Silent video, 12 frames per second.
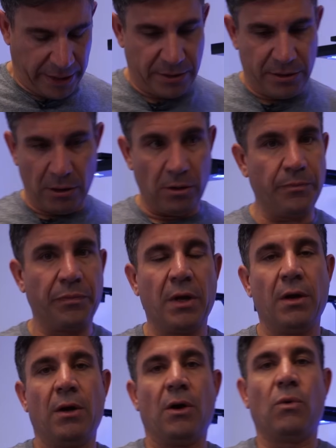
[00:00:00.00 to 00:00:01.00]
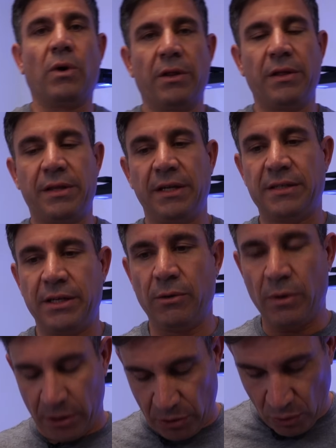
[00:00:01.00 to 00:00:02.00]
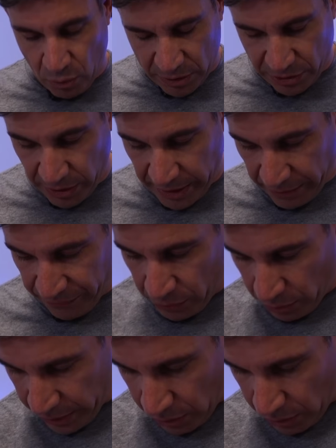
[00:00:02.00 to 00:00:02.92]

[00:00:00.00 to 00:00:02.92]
right, so one of the things that you wanna do once you get a few of the